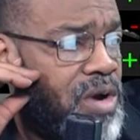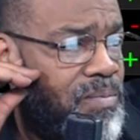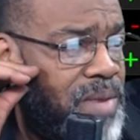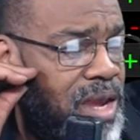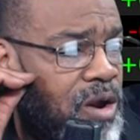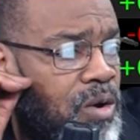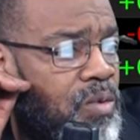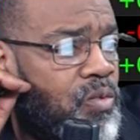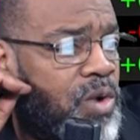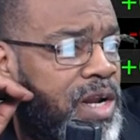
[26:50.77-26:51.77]
Amir,
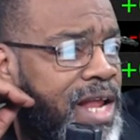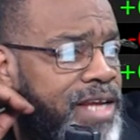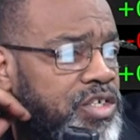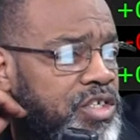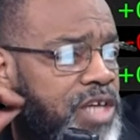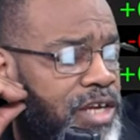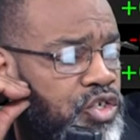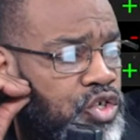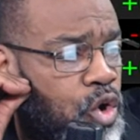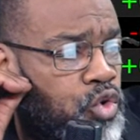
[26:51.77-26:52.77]
what did I just? I
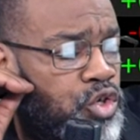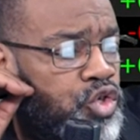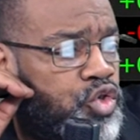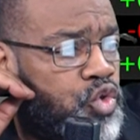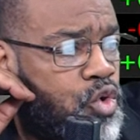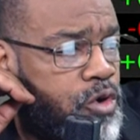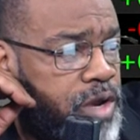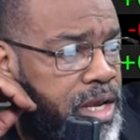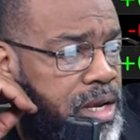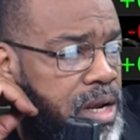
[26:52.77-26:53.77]
showed a
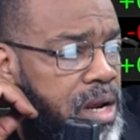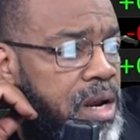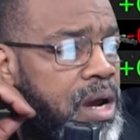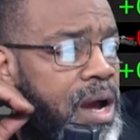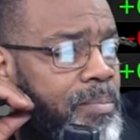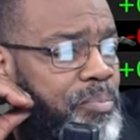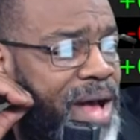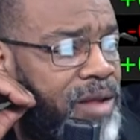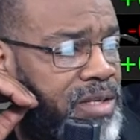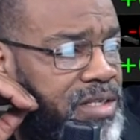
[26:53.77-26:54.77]
story
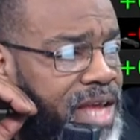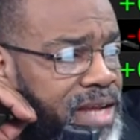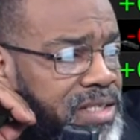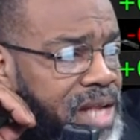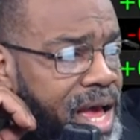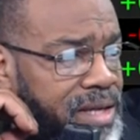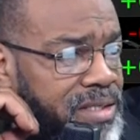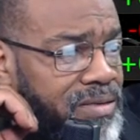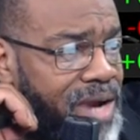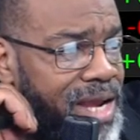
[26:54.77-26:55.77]
about the tech
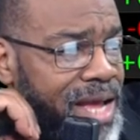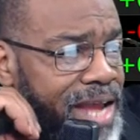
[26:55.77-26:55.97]
stocks, right?